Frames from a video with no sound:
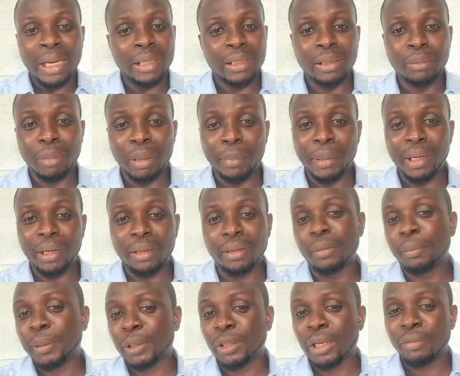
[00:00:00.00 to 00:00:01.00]
I remember
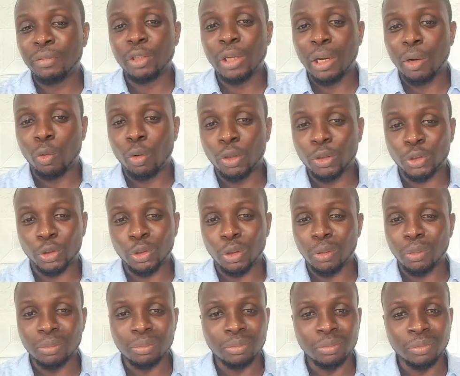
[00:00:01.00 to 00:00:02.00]
a particular video I watched
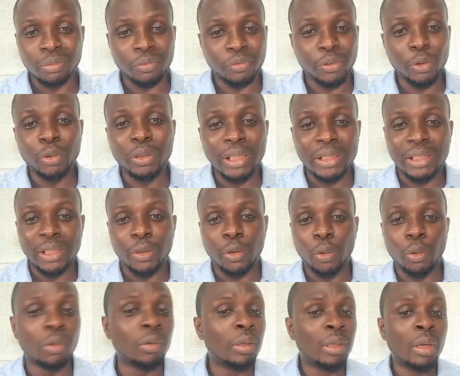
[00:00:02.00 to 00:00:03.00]
some few days
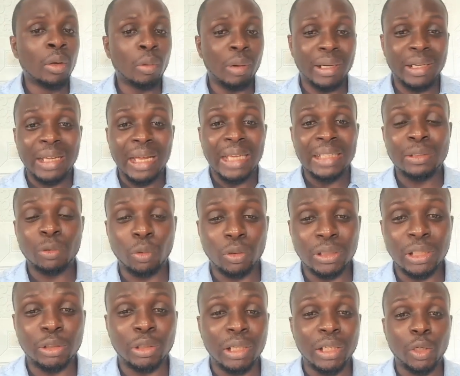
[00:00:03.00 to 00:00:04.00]
ago where the guy
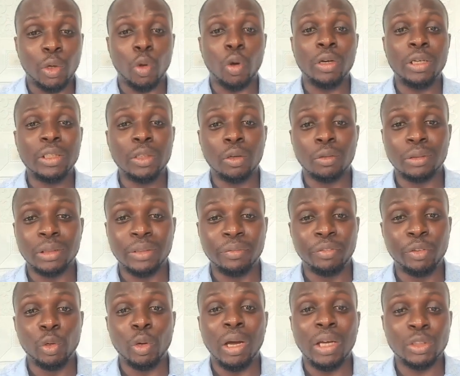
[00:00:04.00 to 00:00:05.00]
was actually calling on
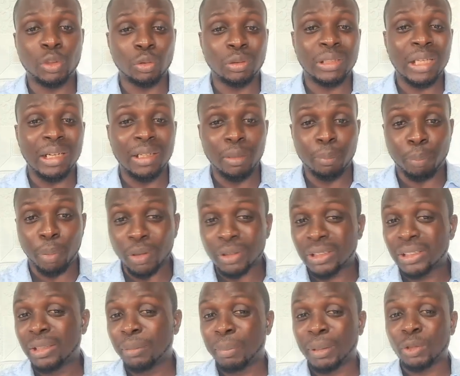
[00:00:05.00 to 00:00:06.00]
the viewers to start
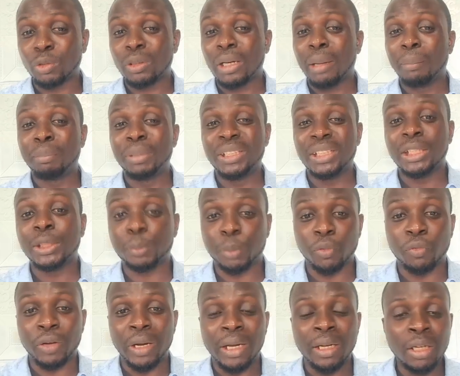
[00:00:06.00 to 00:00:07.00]
reporting the particular business
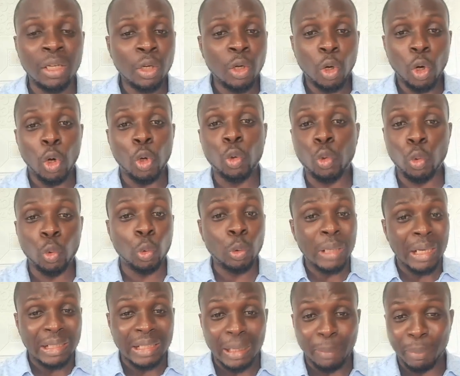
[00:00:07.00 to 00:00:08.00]
profile on
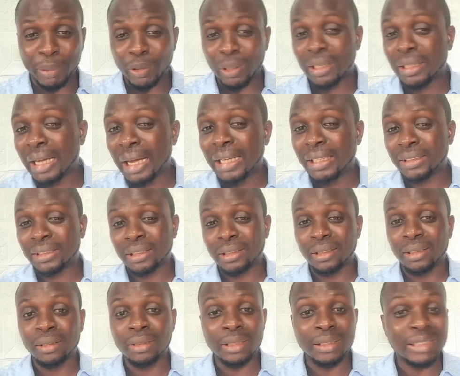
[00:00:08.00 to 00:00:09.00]
Google that particular guy
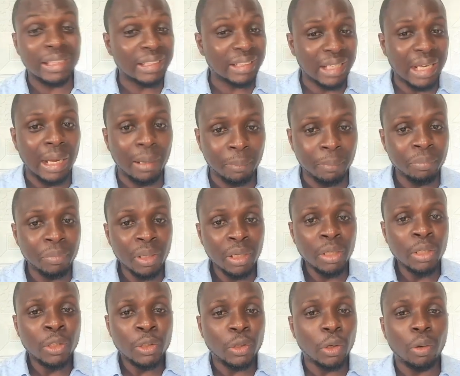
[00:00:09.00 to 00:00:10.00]
is a scam.
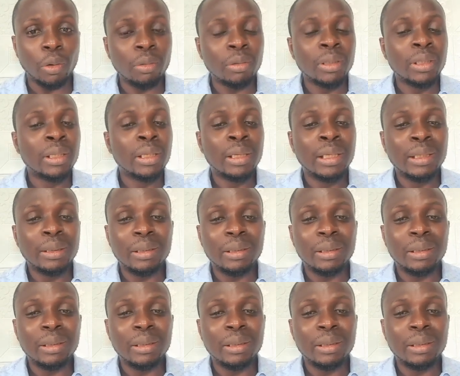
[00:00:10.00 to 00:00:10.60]
So